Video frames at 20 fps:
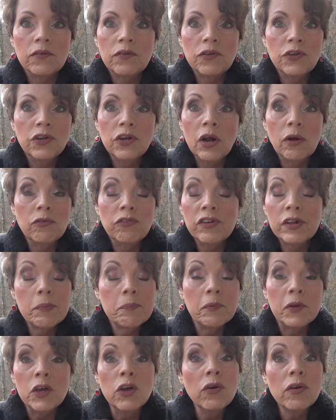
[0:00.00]
you know,
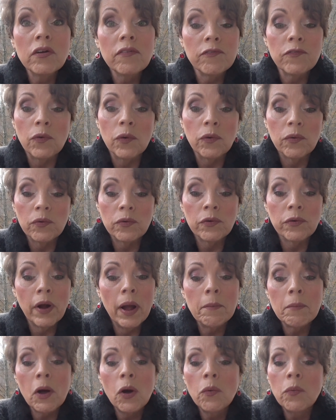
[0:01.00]
just beautiful.
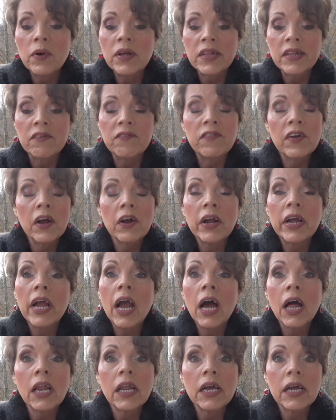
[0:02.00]
Grandma was a very
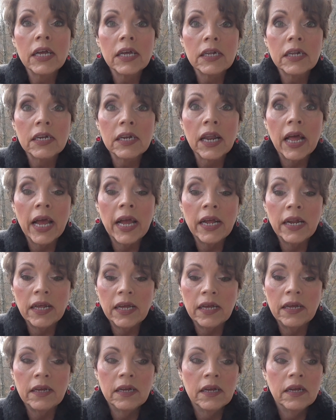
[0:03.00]
elegant
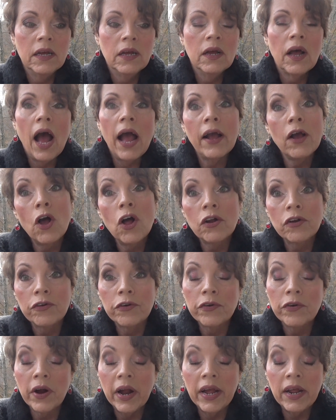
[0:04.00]
lady. I called
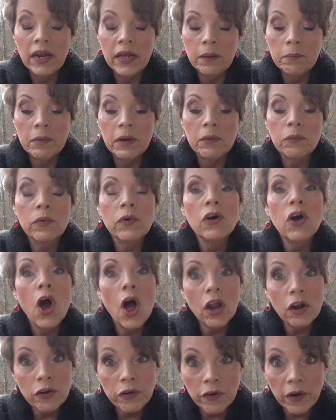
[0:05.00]
her Granny, but we'll
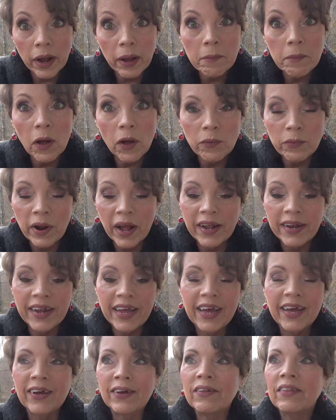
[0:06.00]
call her Grandma right
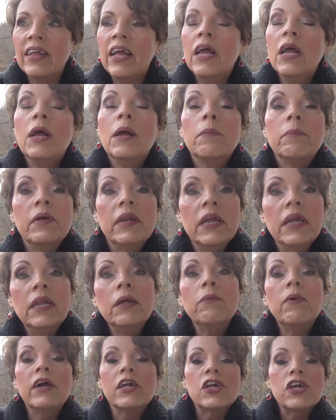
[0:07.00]
now. But
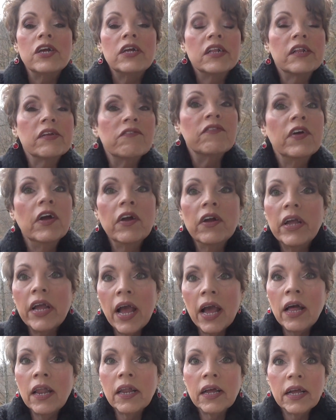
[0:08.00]
anyway, she's a very
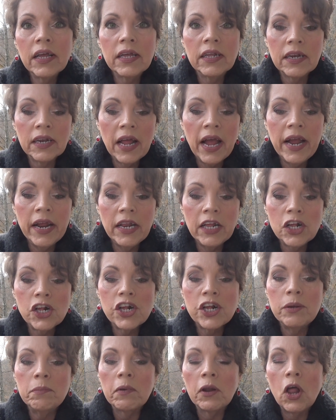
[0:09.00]
elegant lady.
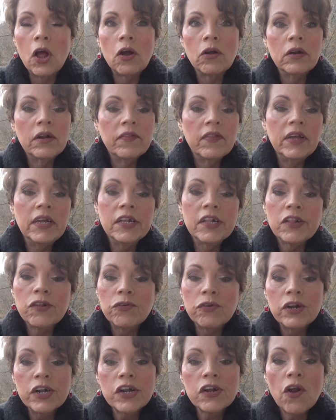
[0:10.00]
She belonged to the
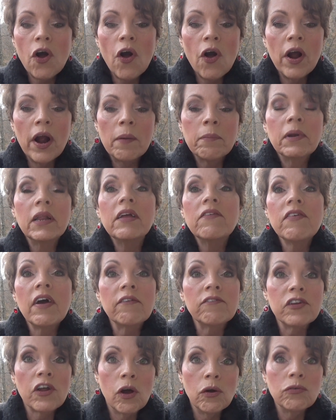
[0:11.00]
Eastern Star. I believe
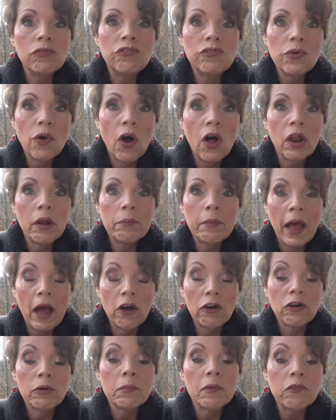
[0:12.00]
I've told you all
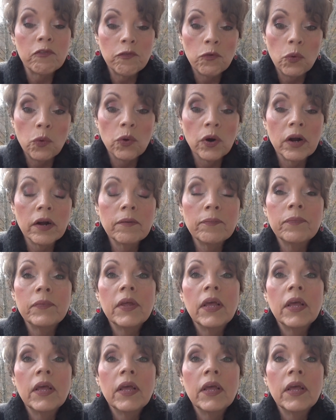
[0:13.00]
about her before.